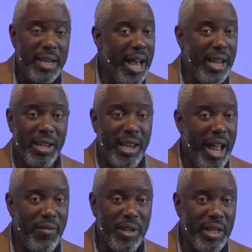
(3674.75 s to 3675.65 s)
Not the
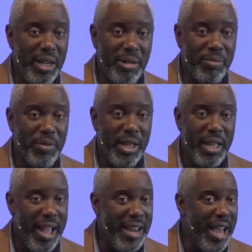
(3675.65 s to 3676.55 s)
life to come
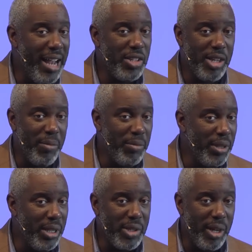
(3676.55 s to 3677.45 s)
and not some,
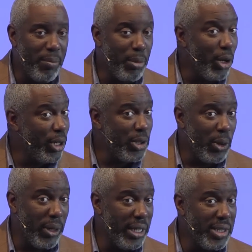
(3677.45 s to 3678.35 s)
some
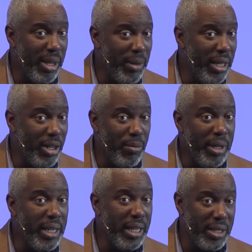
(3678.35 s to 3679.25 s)
purgatory, some
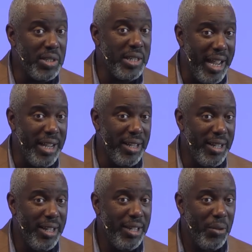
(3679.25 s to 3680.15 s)
intermediate state.
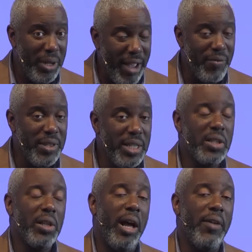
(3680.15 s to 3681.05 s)
We have
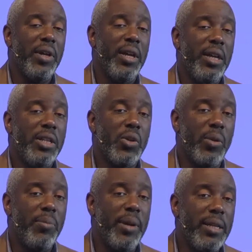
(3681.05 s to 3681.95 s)
this life to
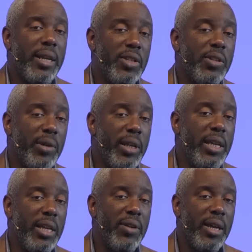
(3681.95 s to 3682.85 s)
repent and to
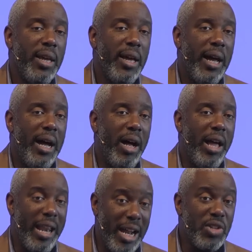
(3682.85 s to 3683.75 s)
believe.
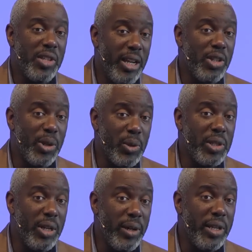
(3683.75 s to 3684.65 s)
Uh, and our sin is so
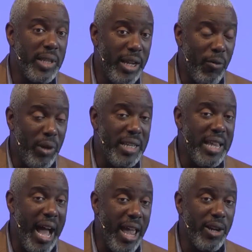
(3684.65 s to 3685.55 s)
serious that if we
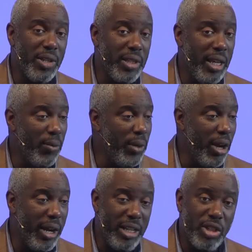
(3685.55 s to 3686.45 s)
die in our sin,
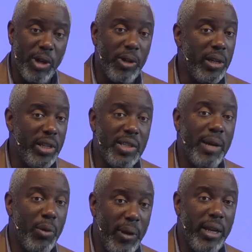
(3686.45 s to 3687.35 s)
we are eternally
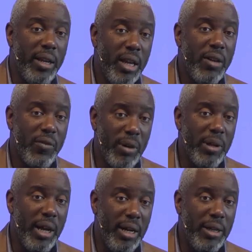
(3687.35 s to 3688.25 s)
separated
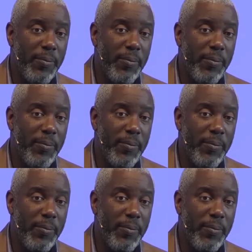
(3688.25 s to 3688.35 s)
from God.